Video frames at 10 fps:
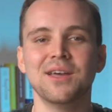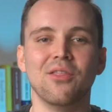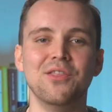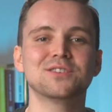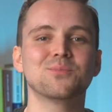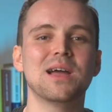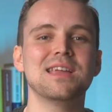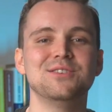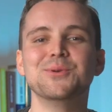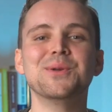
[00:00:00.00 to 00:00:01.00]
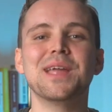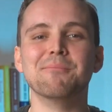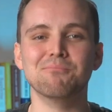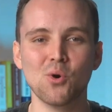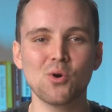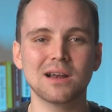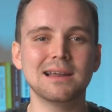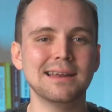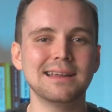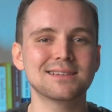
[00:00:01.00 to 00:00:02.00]
This way, you can get more
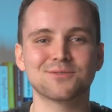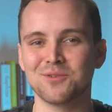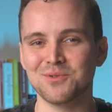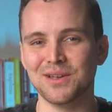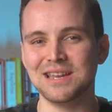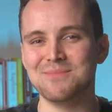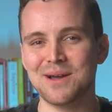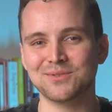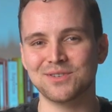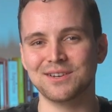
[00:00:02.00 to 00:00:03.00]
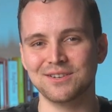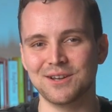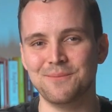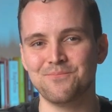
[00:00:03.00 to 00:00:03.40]
cleanings from your email signature.